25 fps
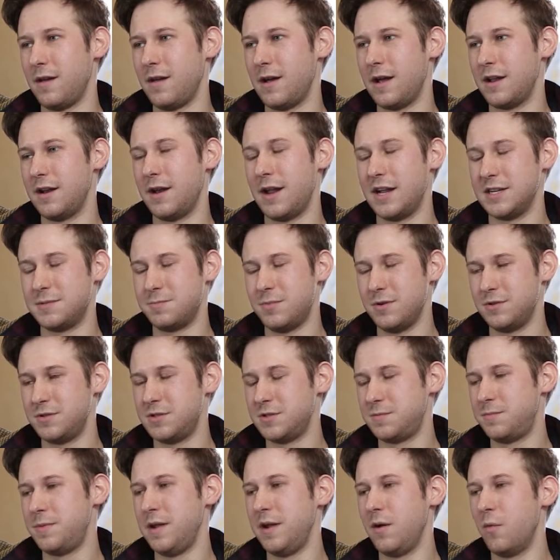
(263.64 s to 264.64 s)
And I suppose
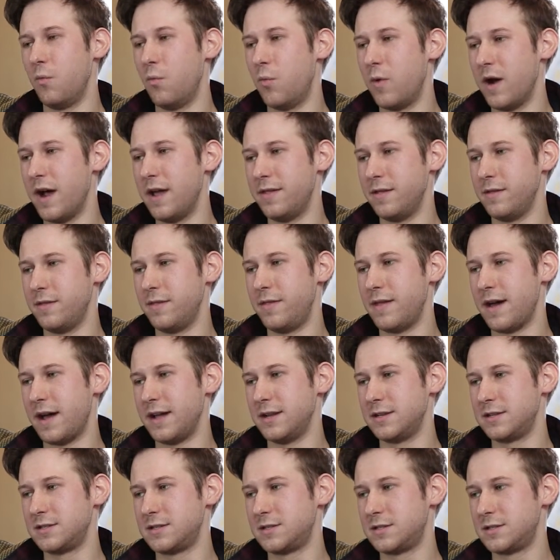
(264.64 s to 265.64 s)
just being aware that
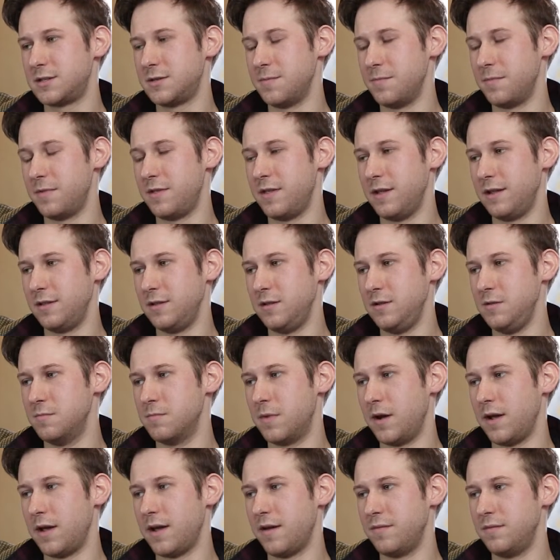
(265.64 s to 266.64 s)
that's something that you
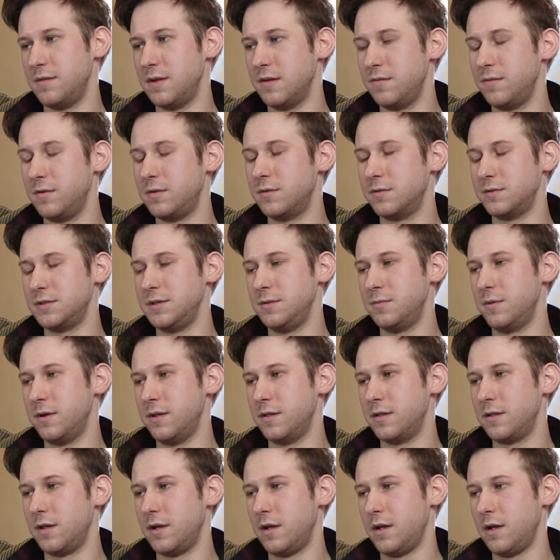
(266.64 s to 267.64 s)
might have difficulty
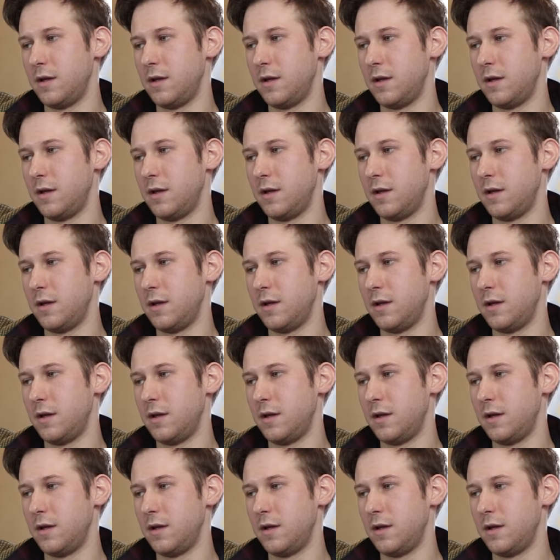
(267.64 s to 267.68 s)
with